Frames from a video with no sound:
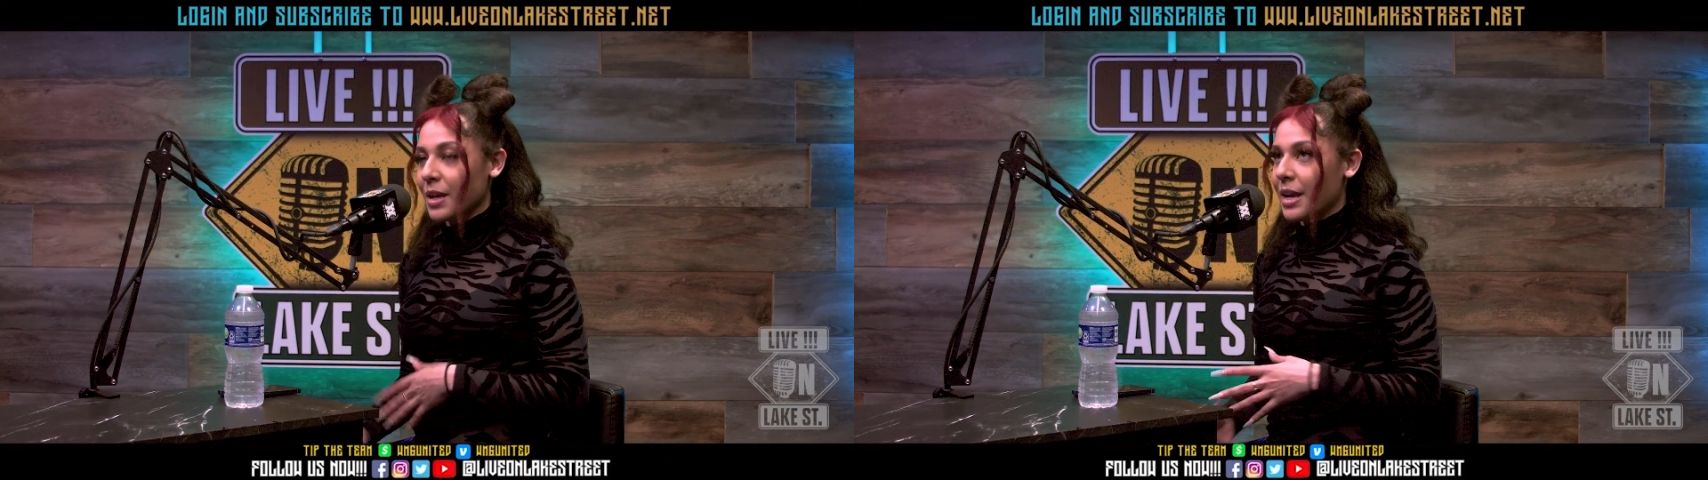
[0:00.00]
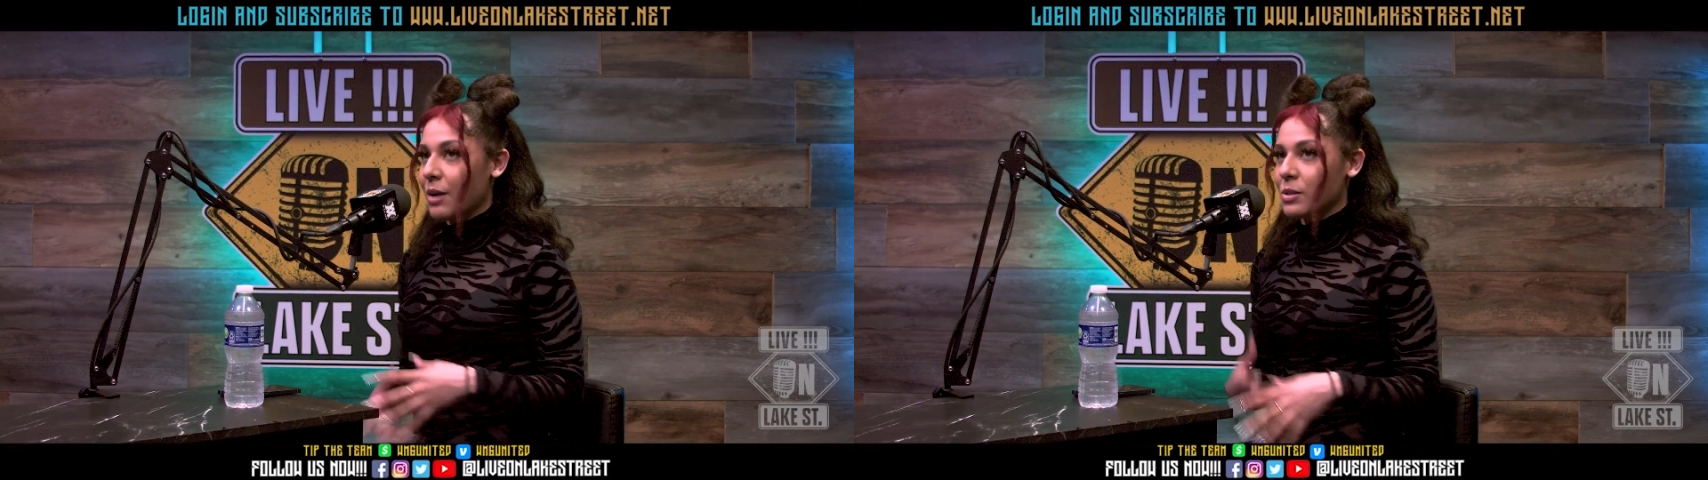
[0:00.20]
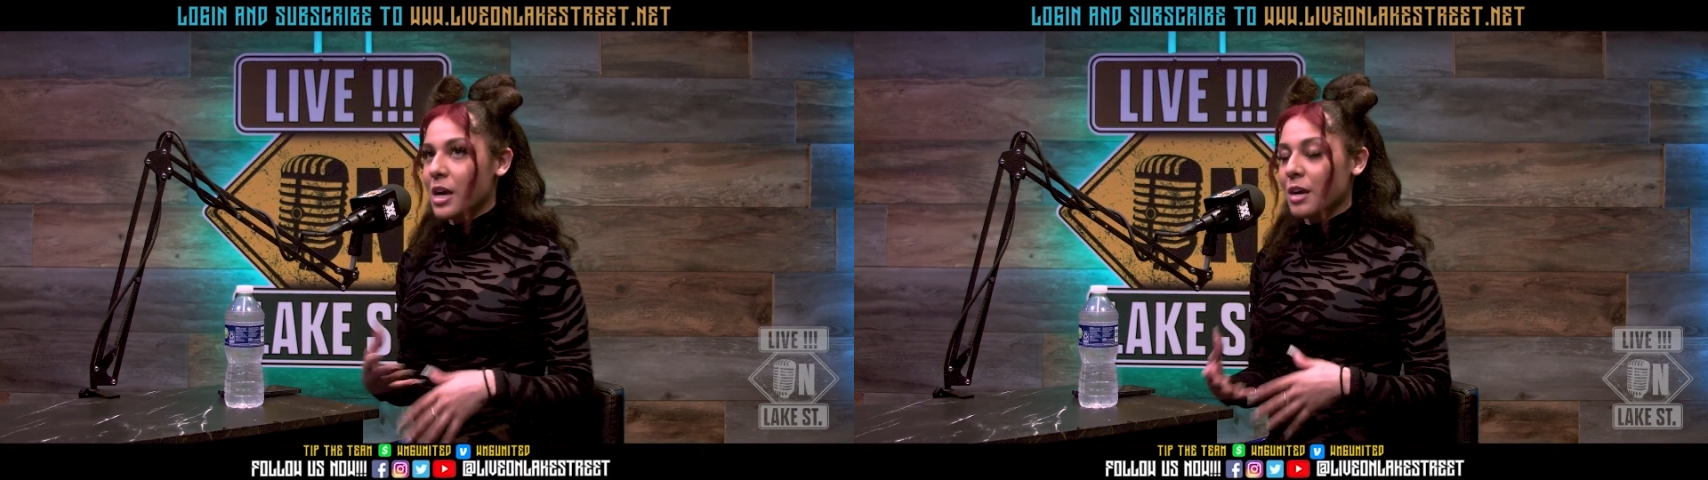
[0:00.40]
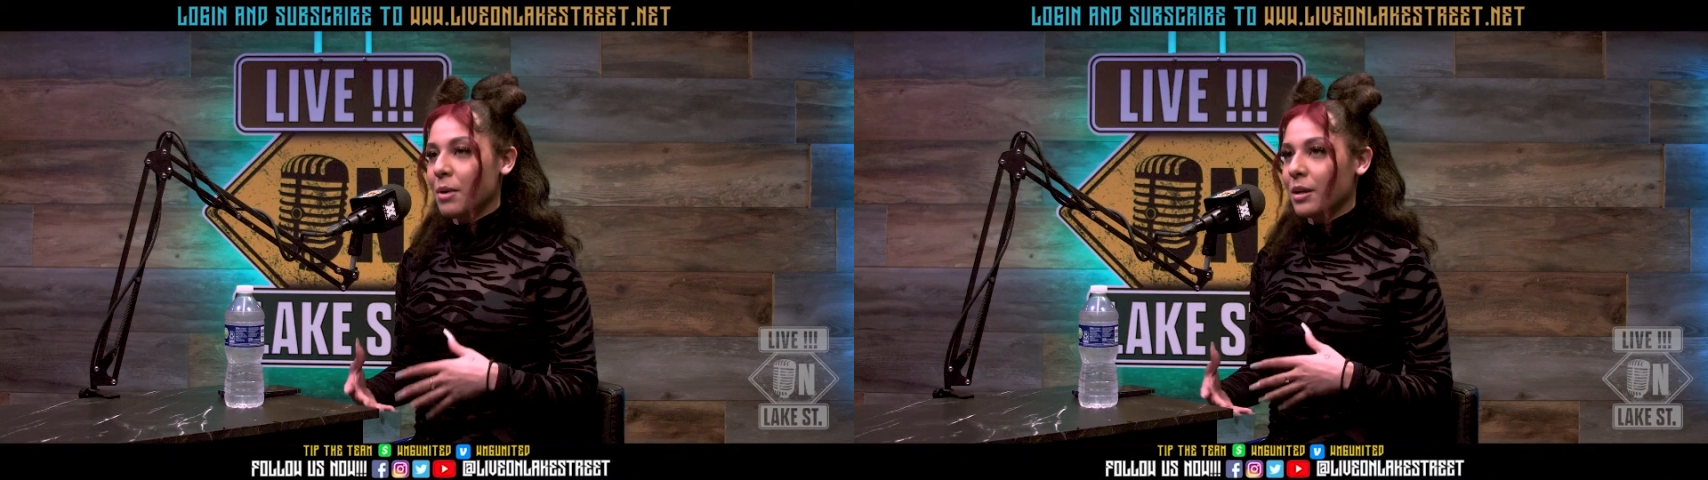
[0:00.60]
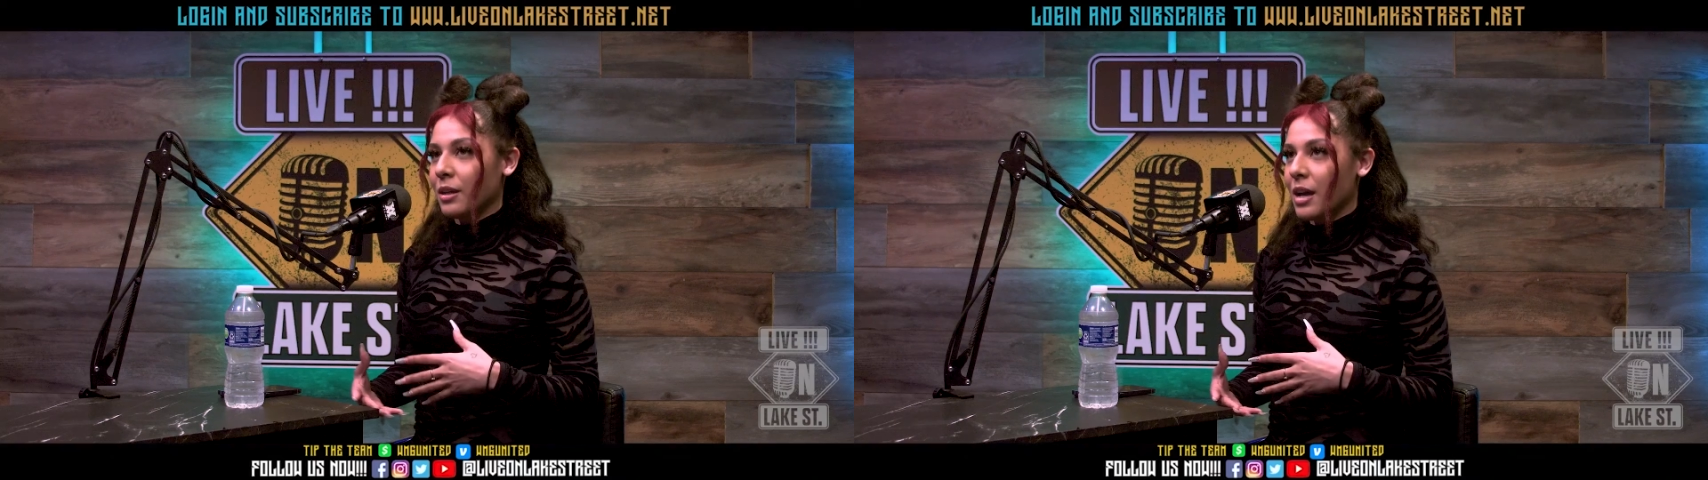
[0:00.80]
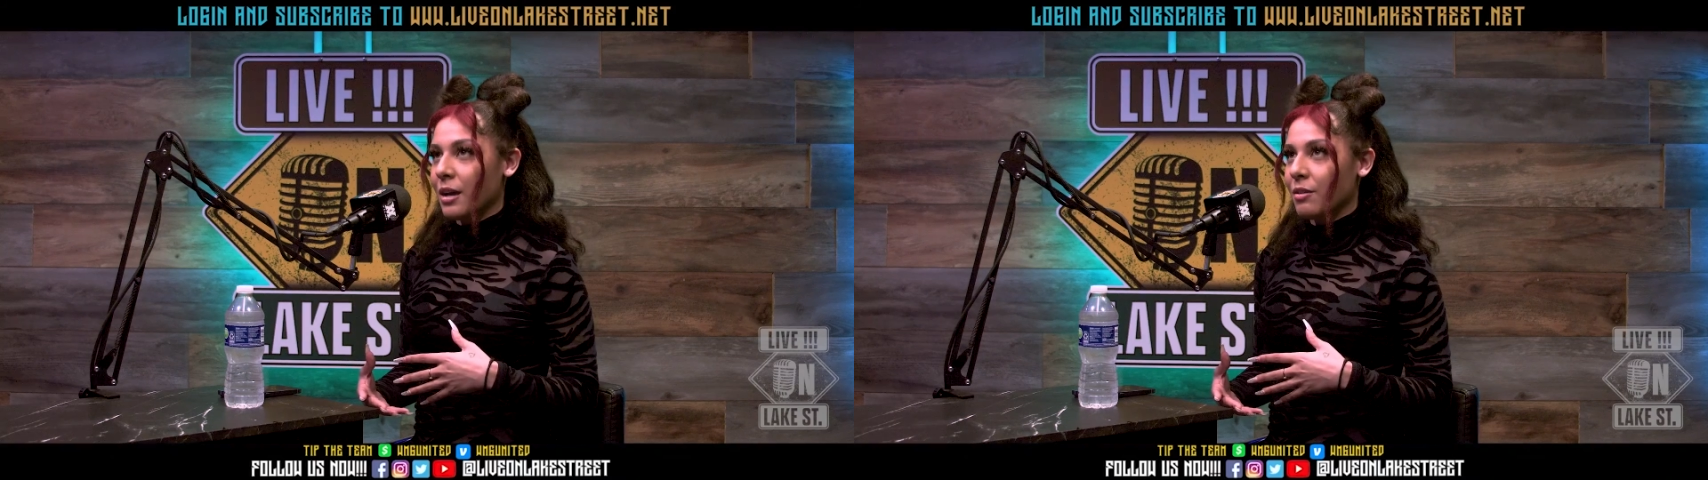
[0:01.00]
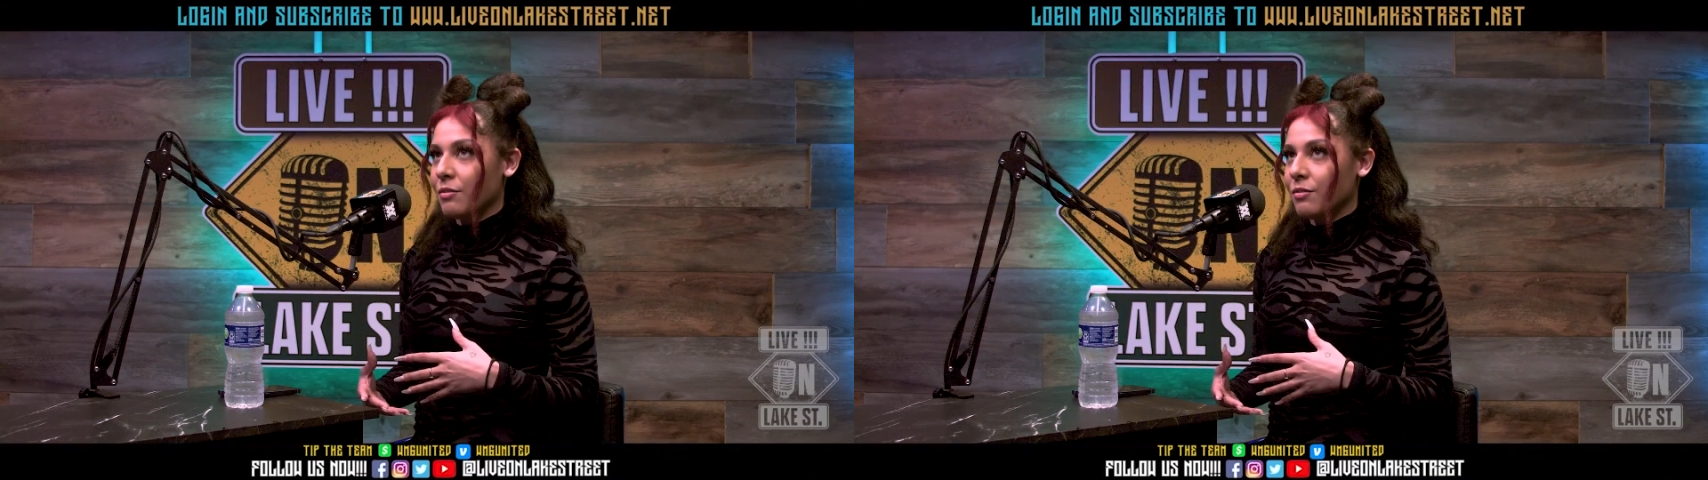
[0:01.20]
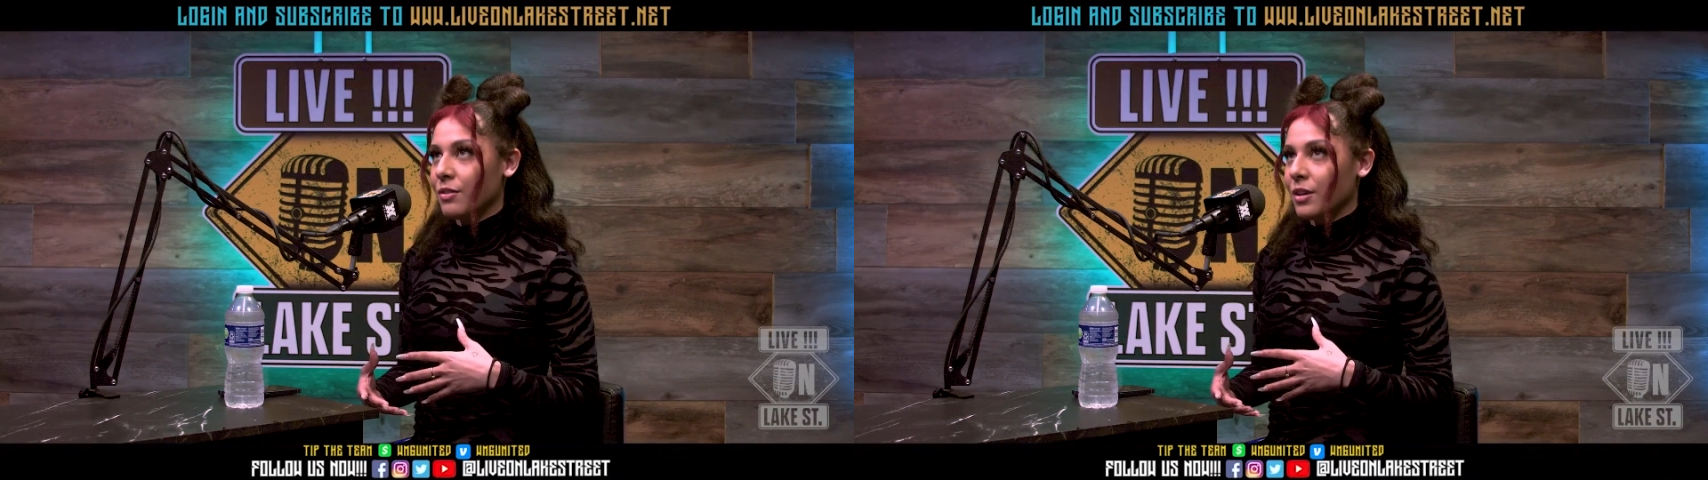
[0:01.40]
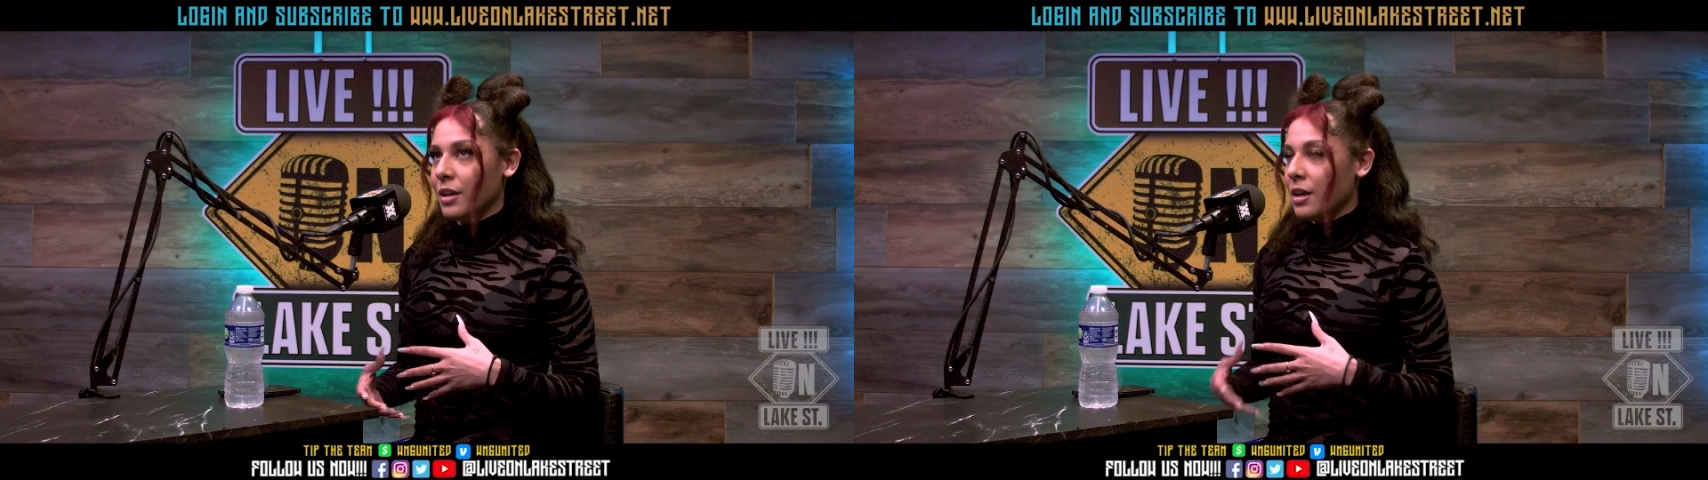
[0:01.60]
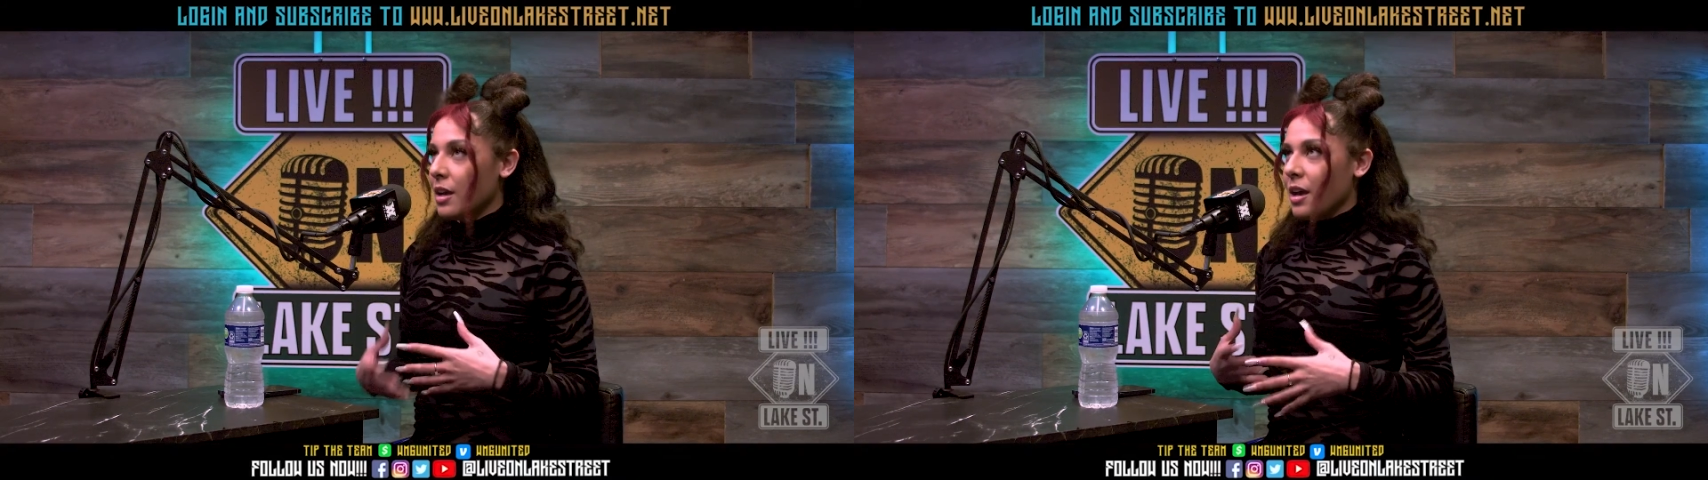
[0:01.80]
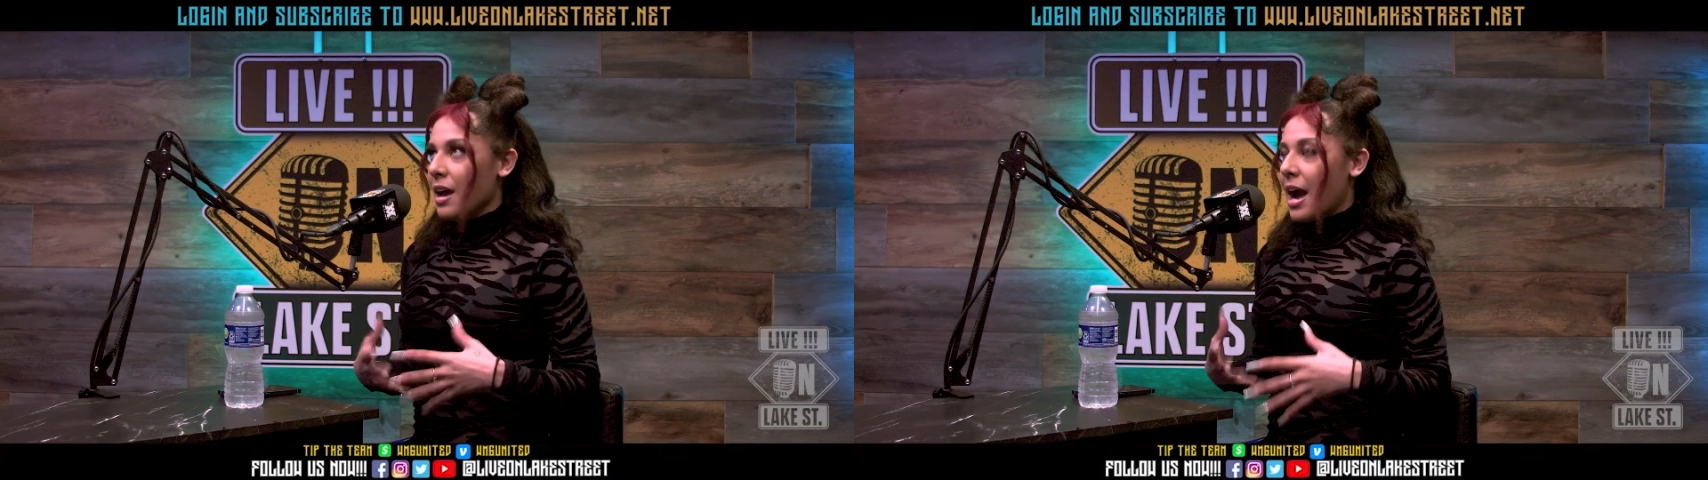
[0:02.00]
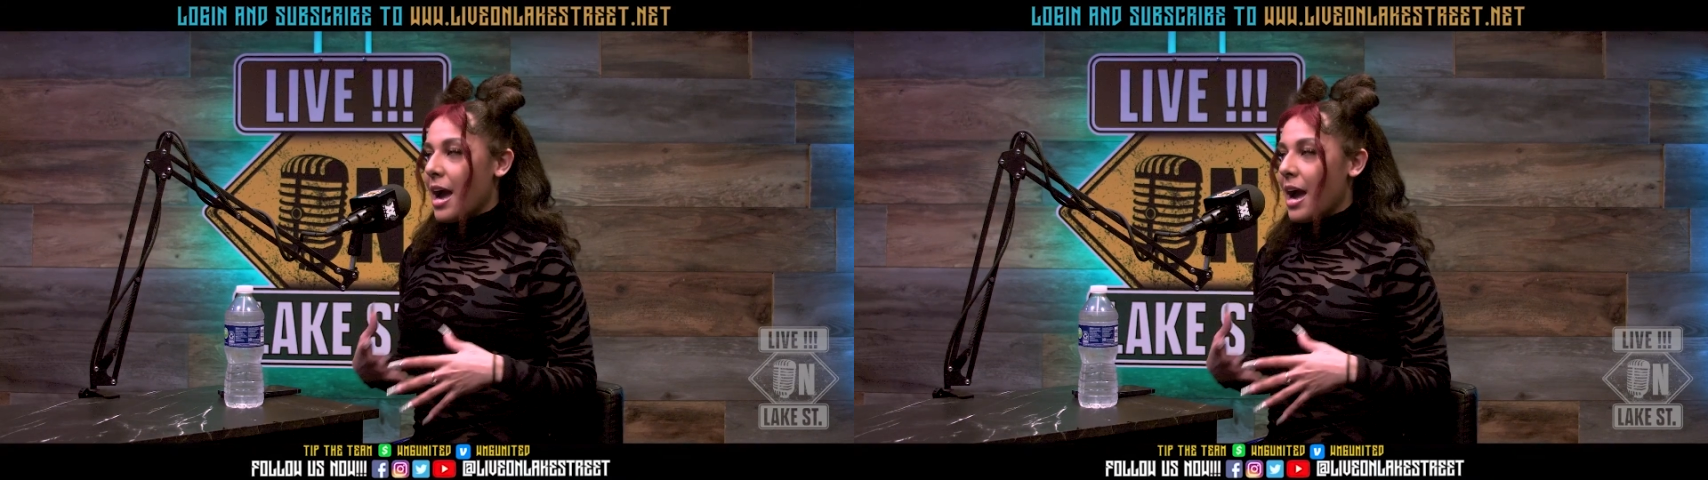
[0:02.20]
And I would talk about I